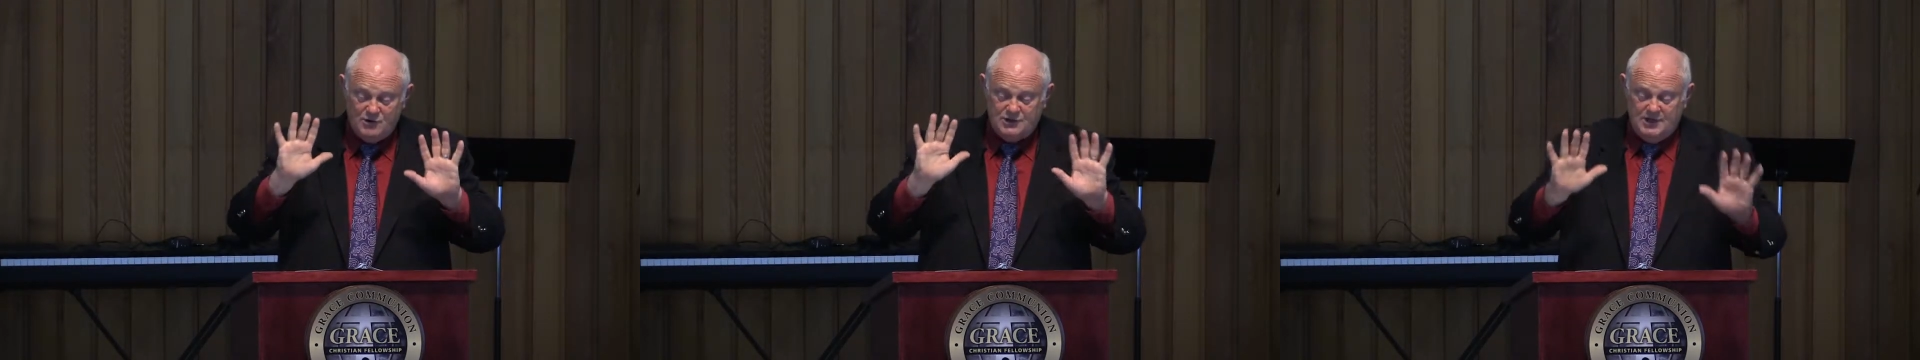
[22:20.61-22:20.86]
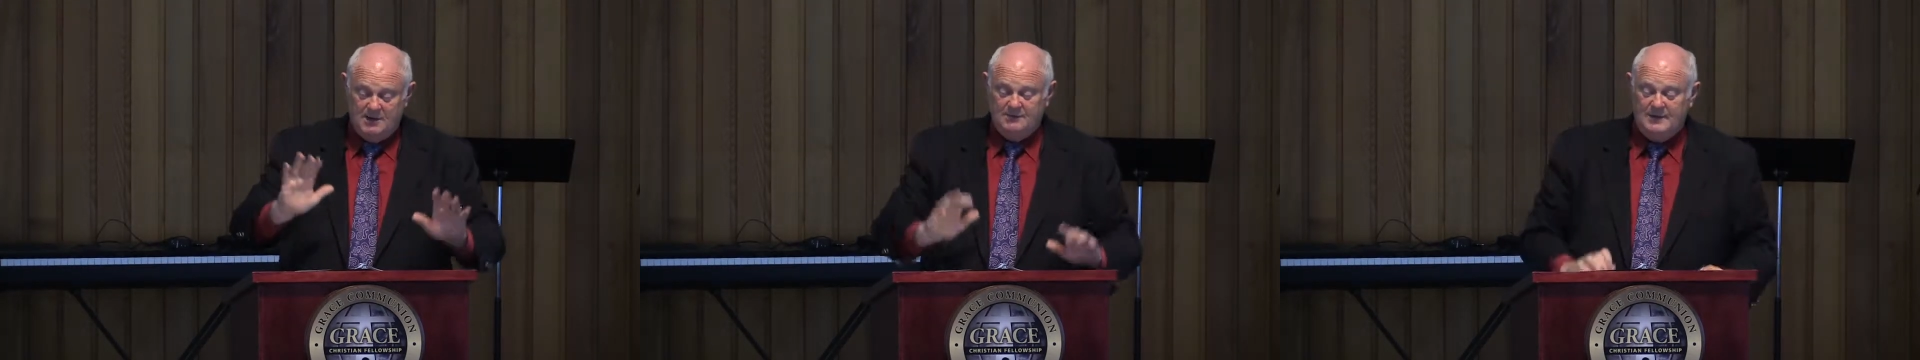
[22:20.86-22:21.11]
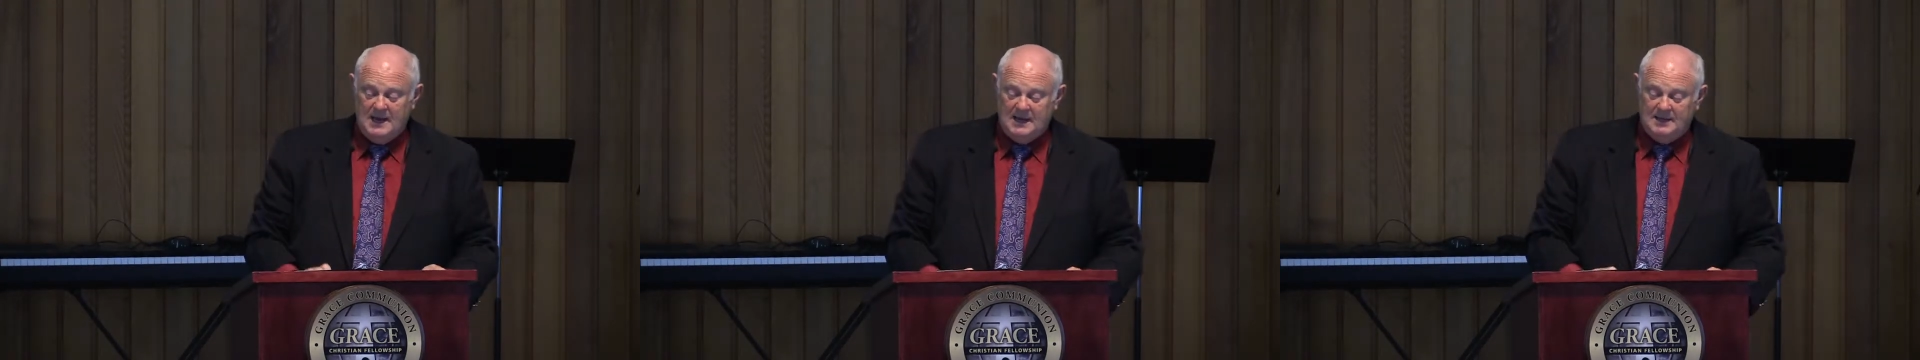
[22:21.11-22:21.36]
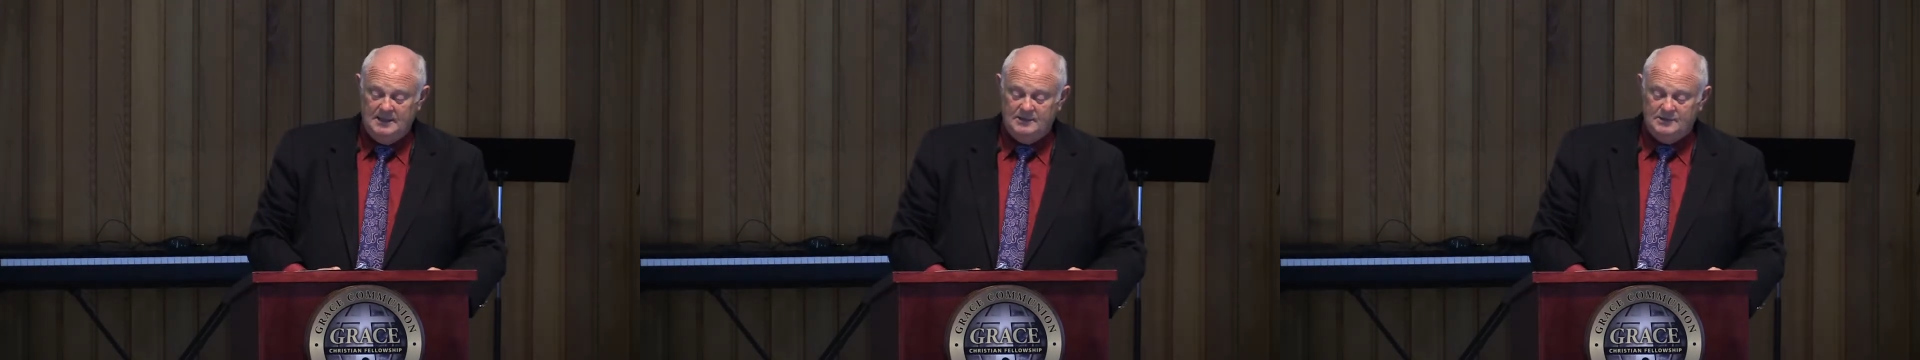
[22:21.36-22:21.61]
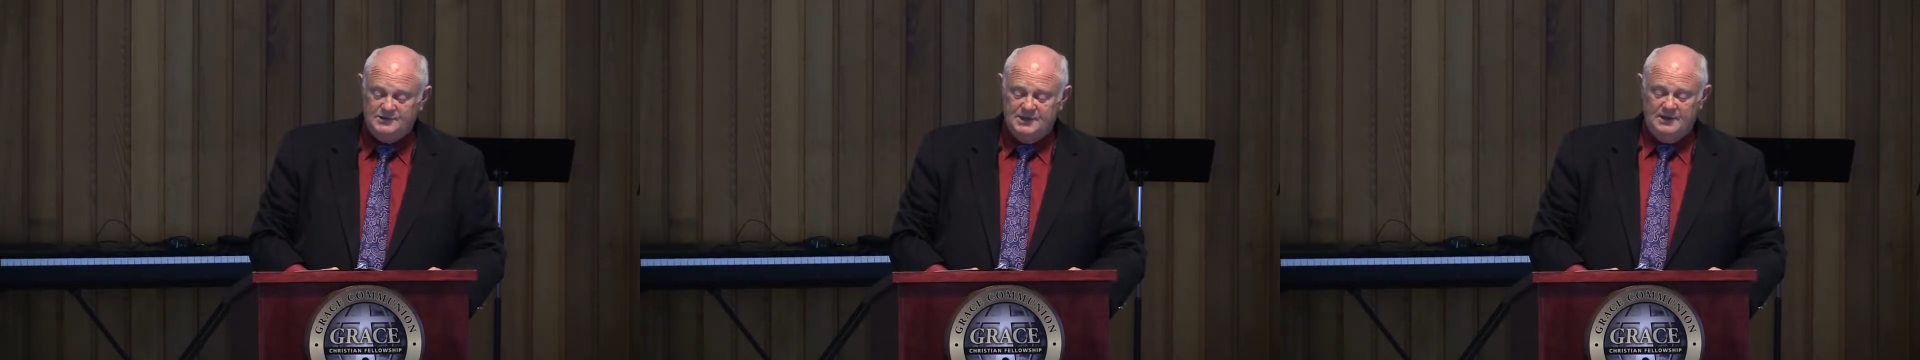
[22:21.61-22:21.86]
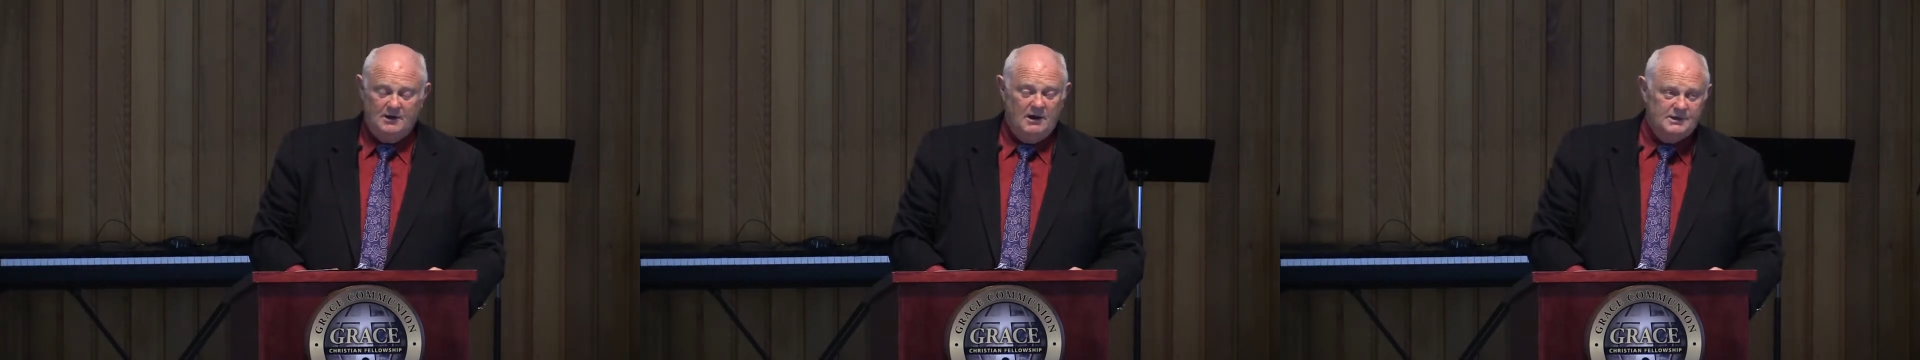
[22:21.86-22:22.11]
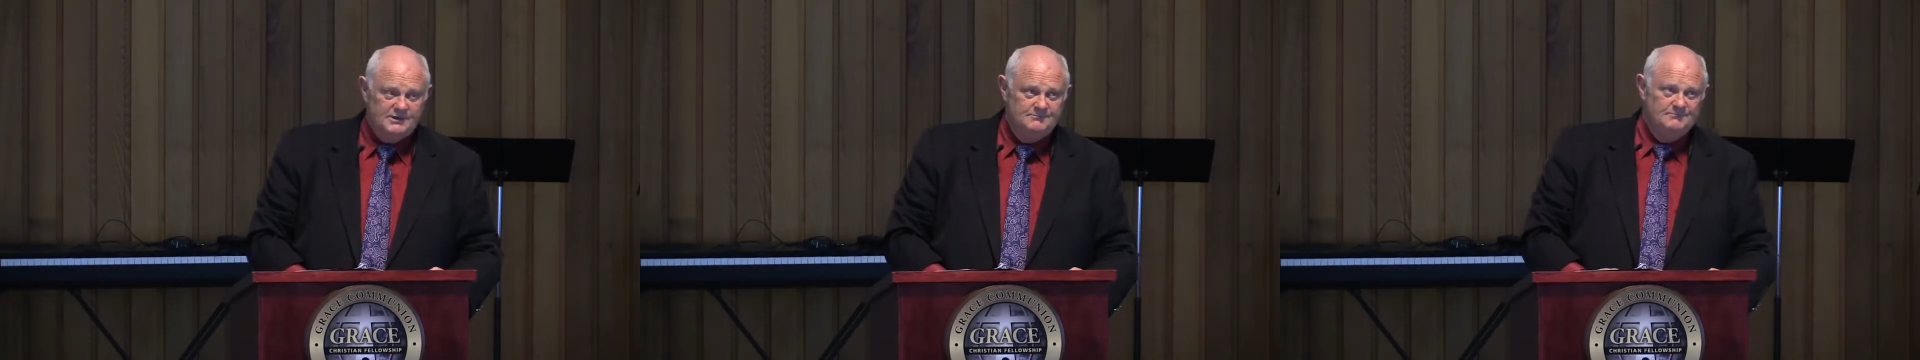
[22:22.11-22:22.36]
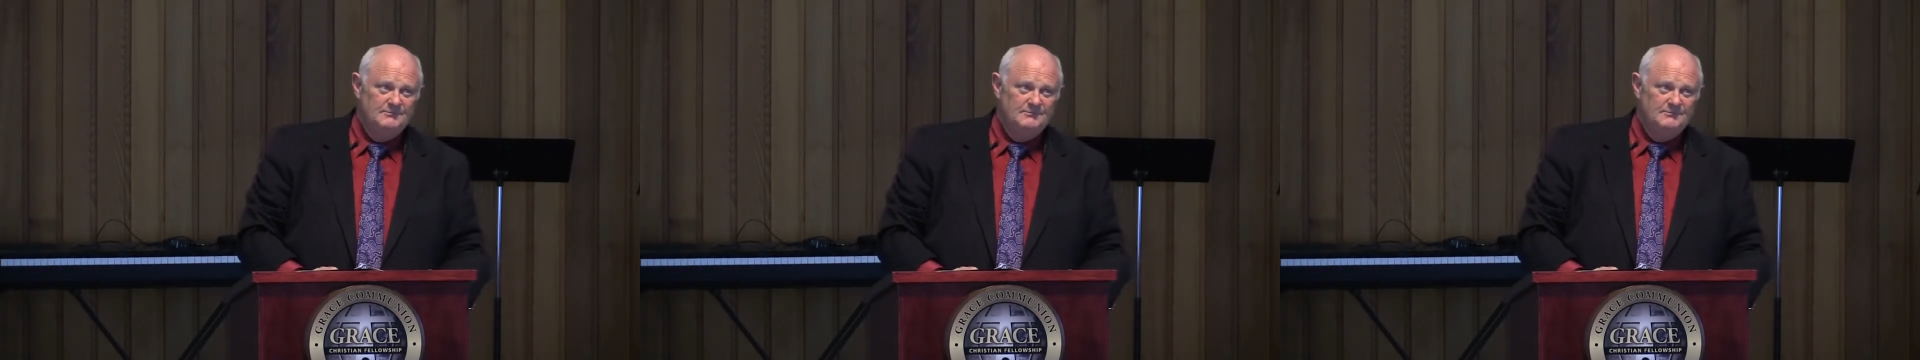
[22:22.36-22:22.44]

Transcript: shared that in their synagogues.